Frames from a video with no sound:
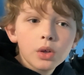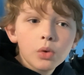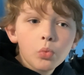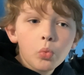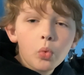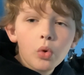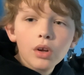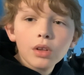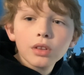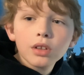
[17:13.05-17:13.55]

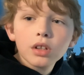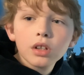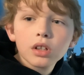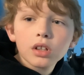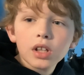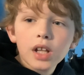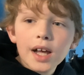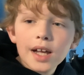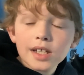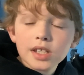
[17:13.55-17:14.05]
one look
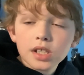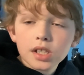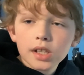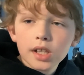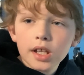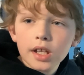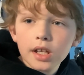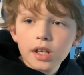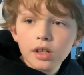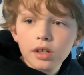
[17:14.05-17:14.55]
last
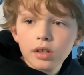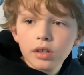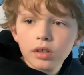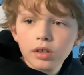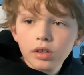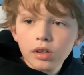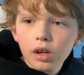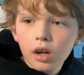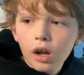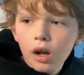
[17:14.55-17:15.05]

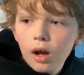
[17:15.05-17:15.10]
layer.